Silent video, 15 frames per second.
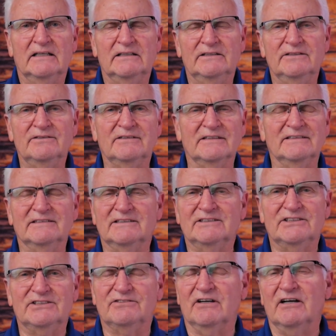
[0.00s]
you can
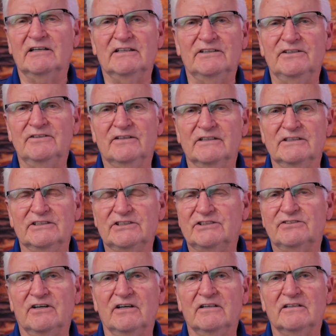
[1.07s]

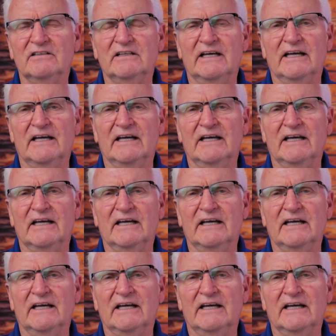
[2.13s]
struggle